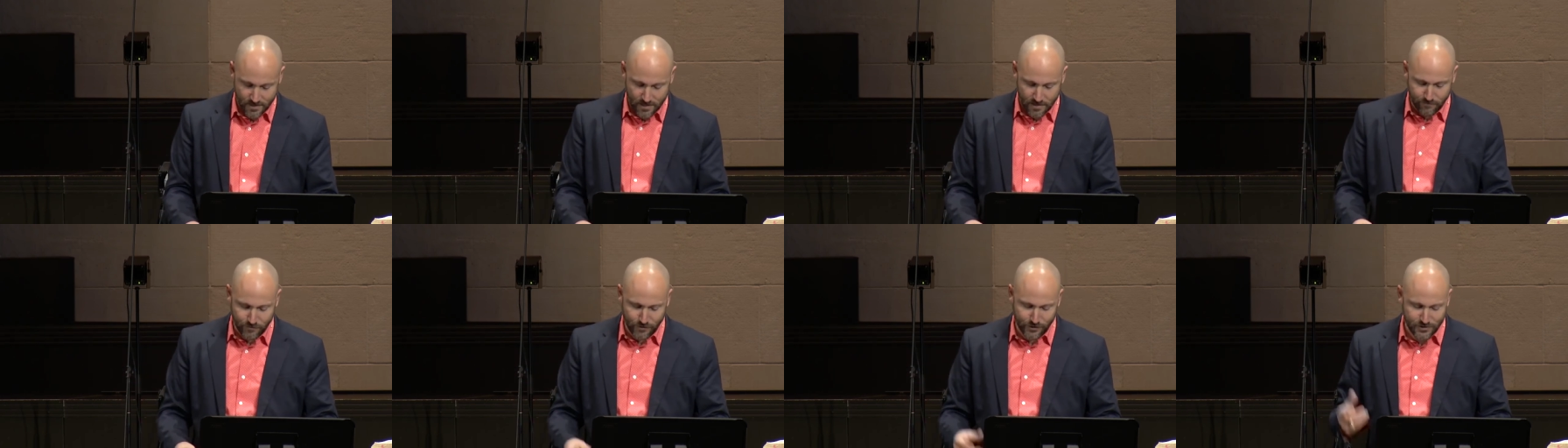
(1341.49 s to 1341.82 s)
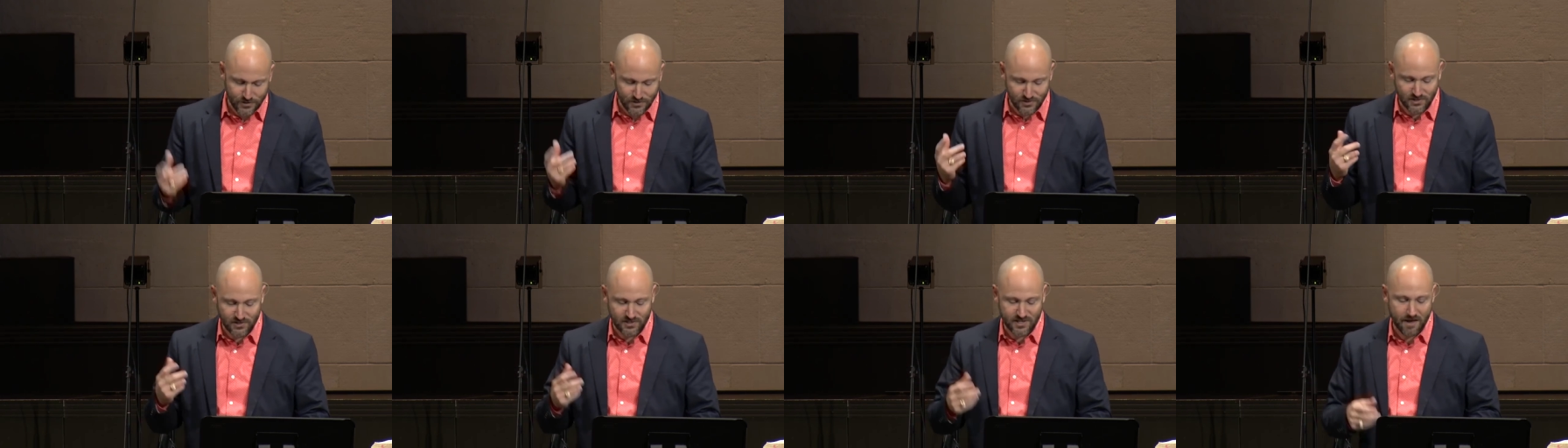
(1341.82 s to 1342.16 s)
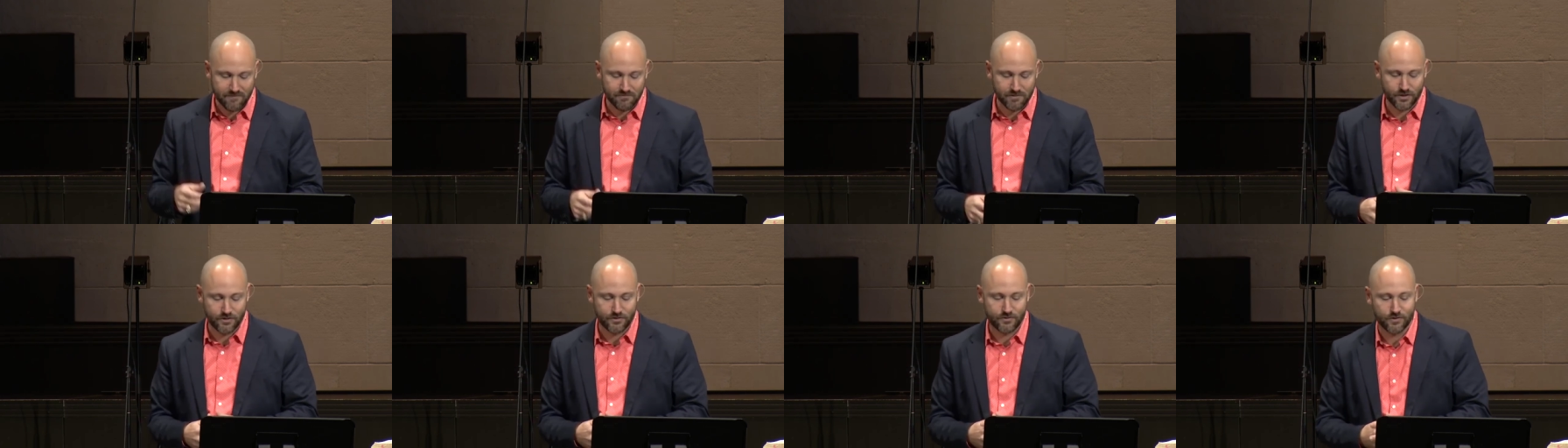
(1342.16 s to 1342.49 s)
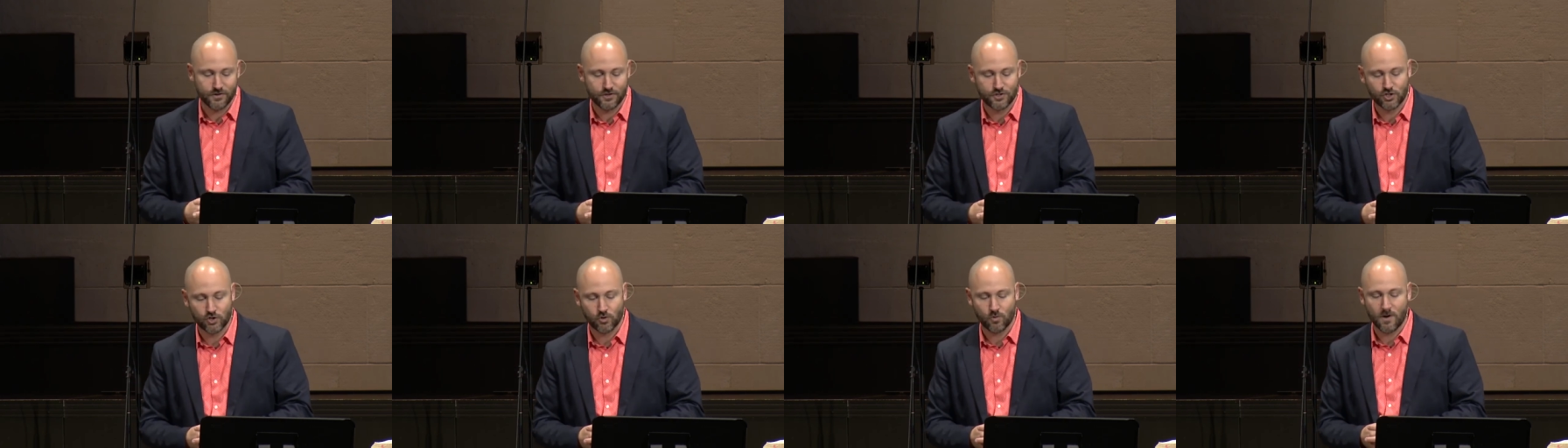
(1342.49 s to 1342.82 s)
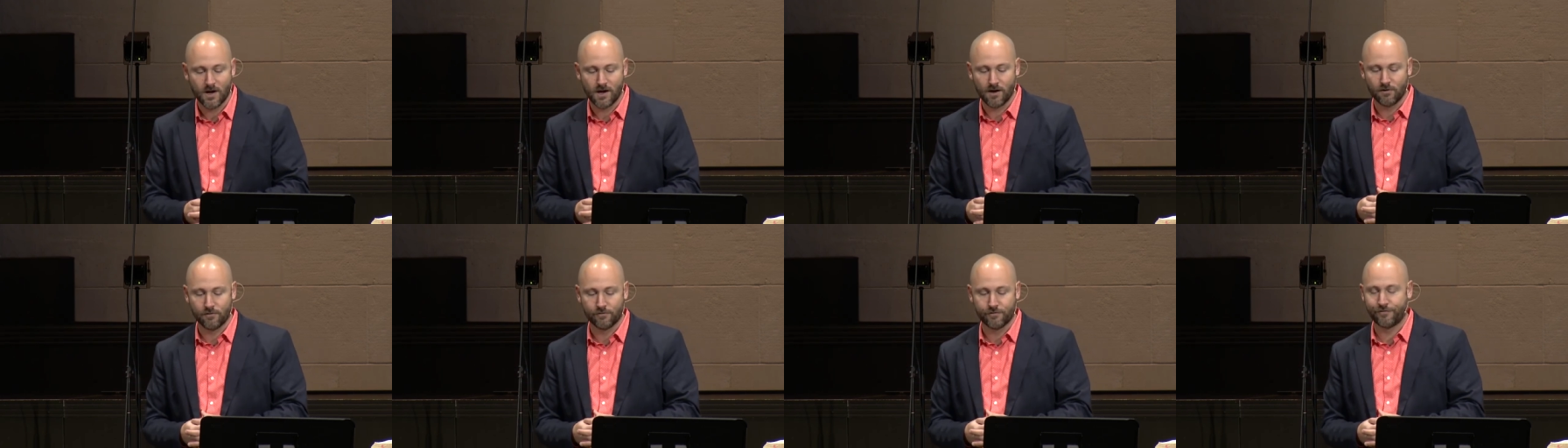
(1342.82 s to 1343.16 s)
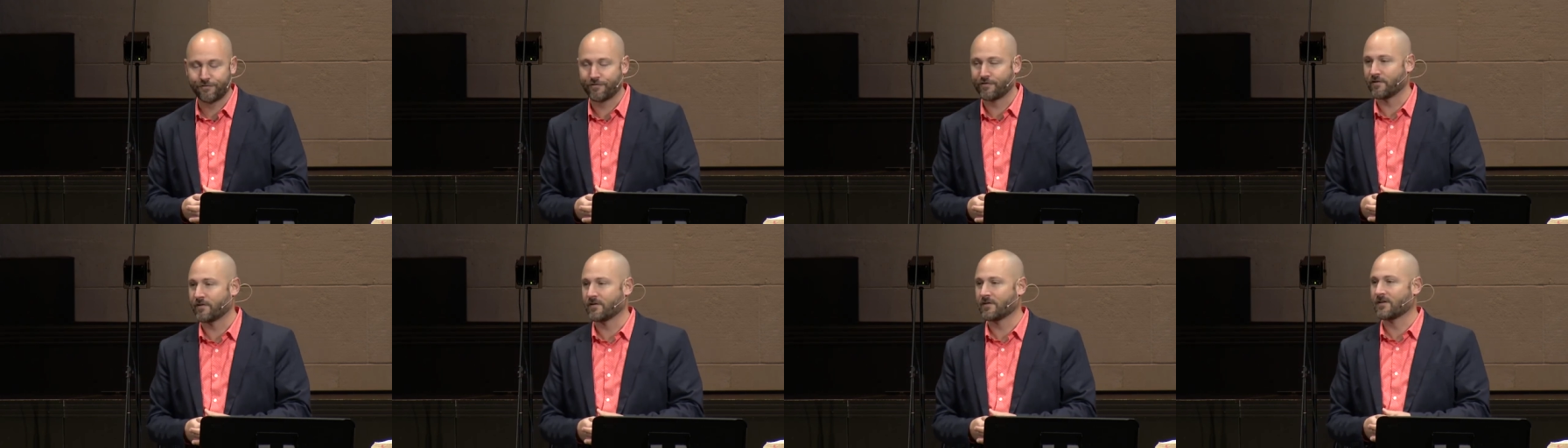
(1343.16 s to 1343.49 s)
Verses 7 through
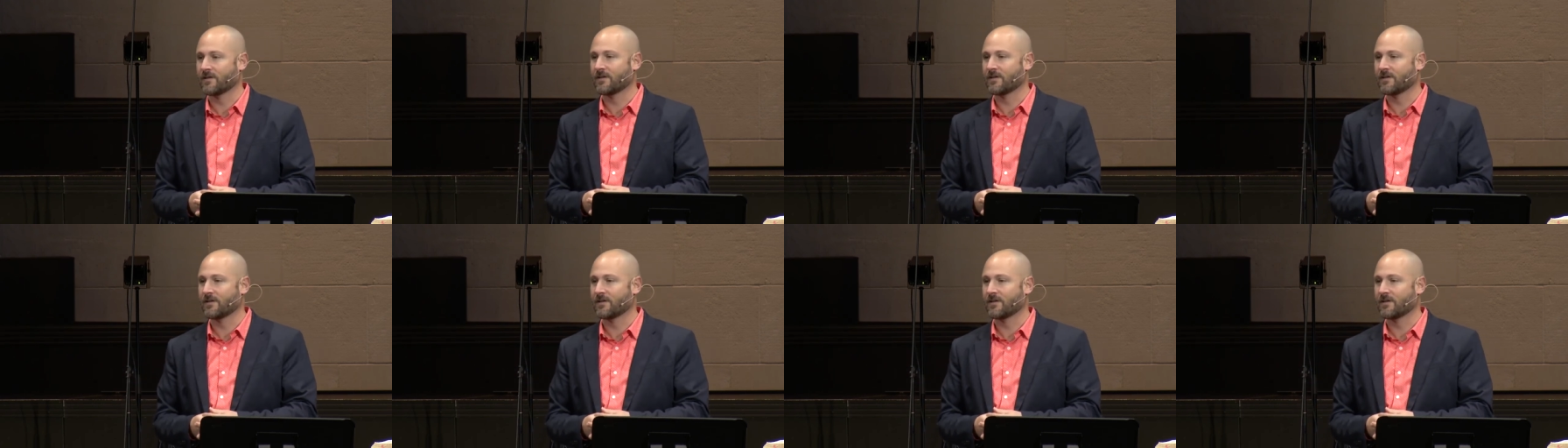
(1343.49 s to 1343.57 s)
12,